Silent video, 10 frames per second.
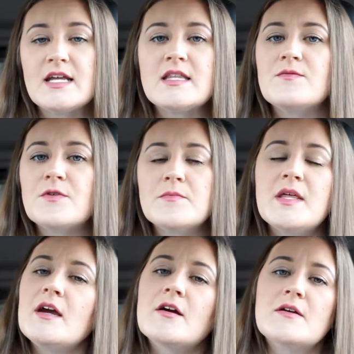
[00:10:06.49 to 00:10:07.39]
And then from
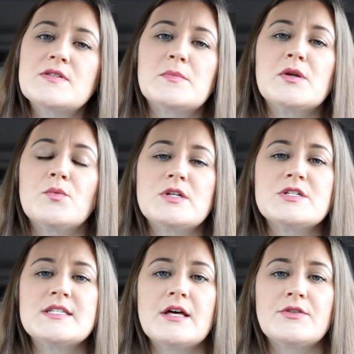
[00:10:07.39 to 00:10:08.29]
there, if somebody
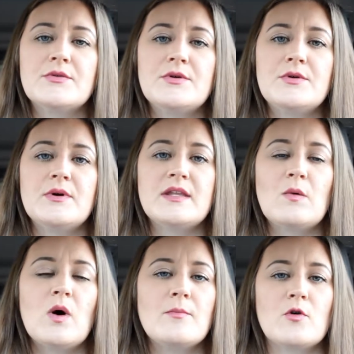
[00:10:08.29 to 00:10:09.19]
reaches out through you and
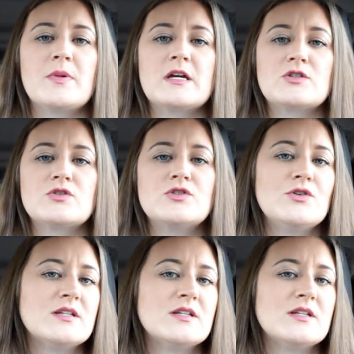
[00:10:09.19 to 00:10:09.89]
they want more pictures,